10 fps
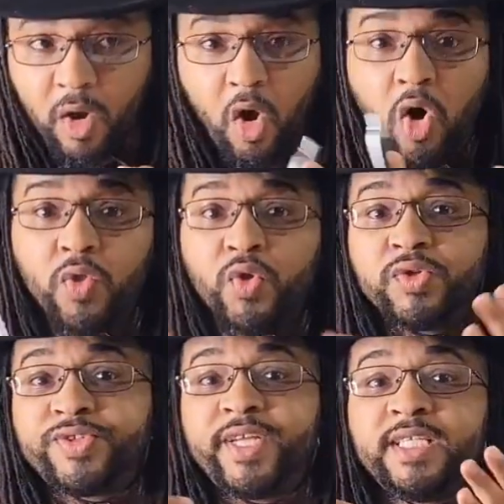All
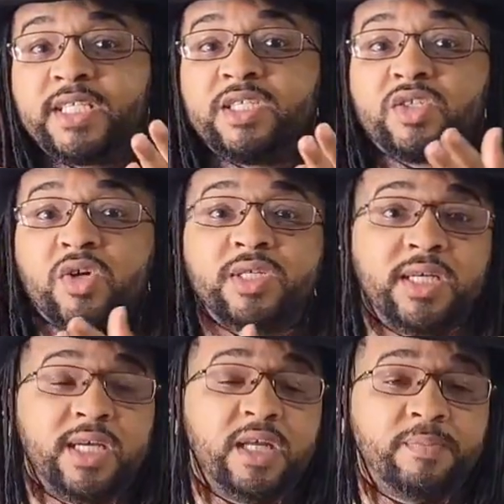those things can start
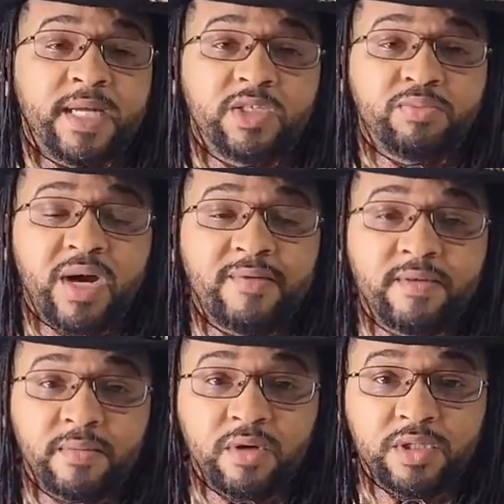to eat up at your
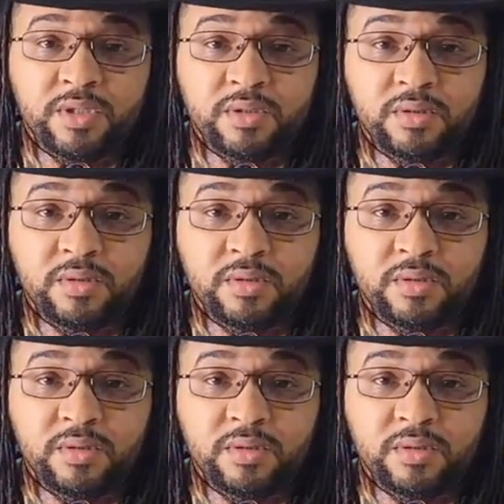profit margin.